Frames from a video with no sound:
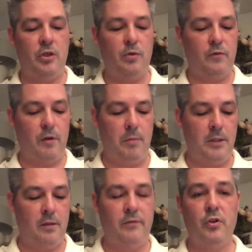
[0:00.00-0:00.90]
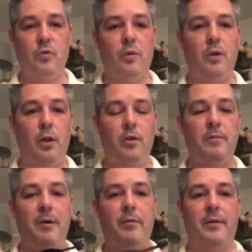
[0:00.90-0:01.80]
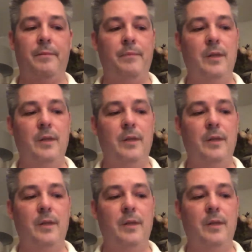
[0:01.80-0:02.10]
you have completed the virtual London Marathon.